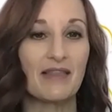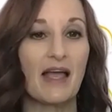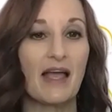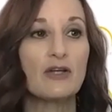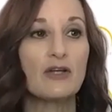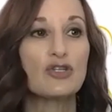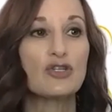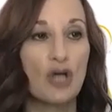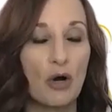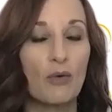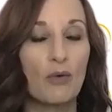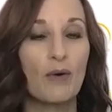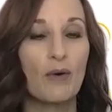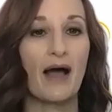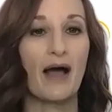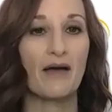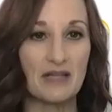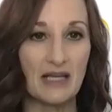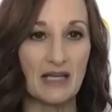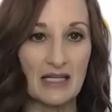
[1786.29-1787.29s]
They don't
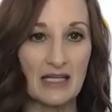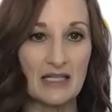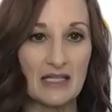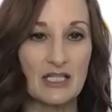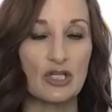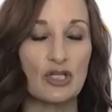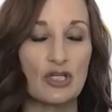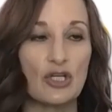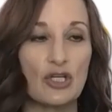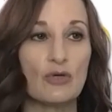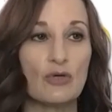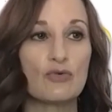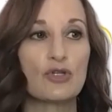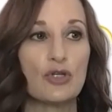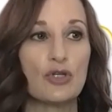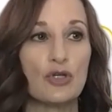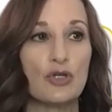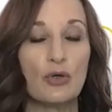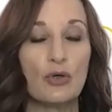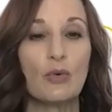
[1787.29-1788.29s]
have to continue
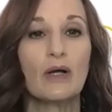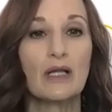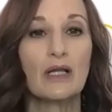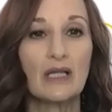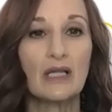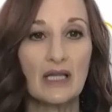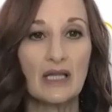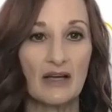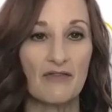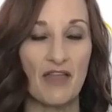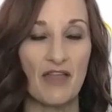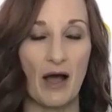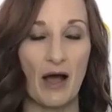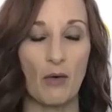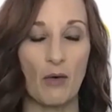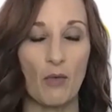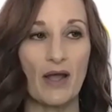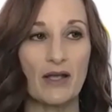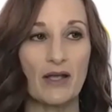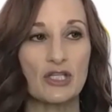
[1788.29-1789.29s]
to live that
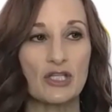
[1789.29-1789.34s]
way.